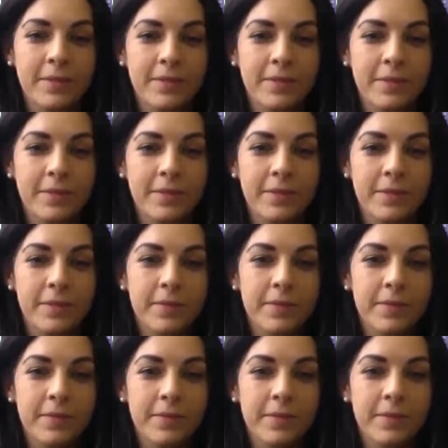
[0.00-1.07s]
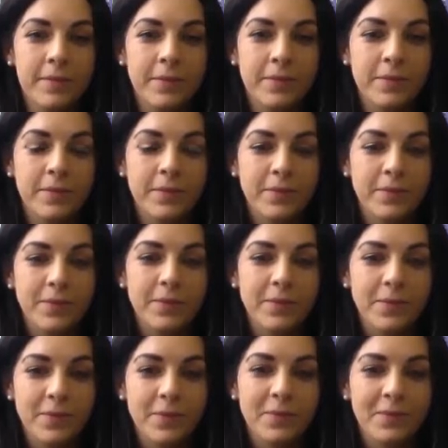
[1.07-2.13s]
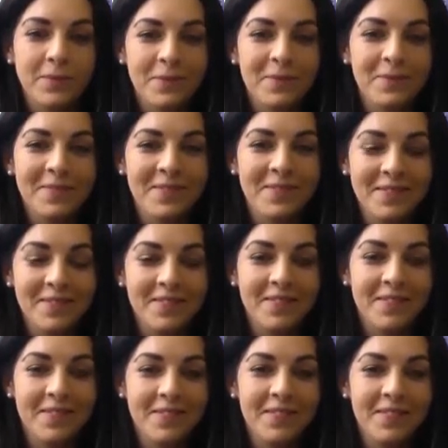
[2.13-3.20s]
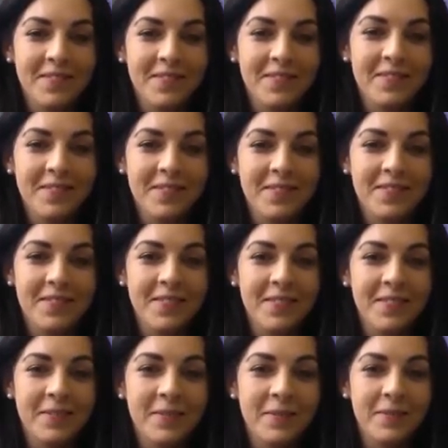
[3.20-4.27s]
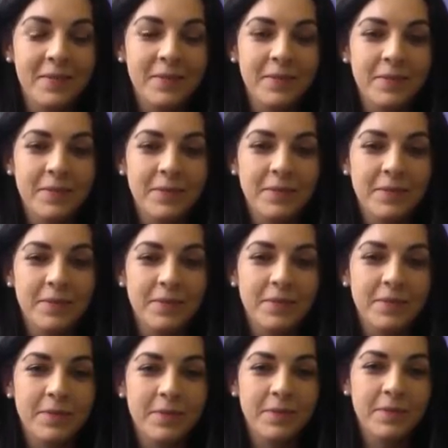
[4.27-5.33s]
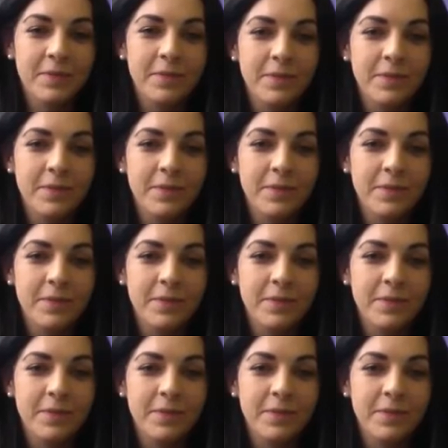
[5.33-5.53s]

The person shown says nothing.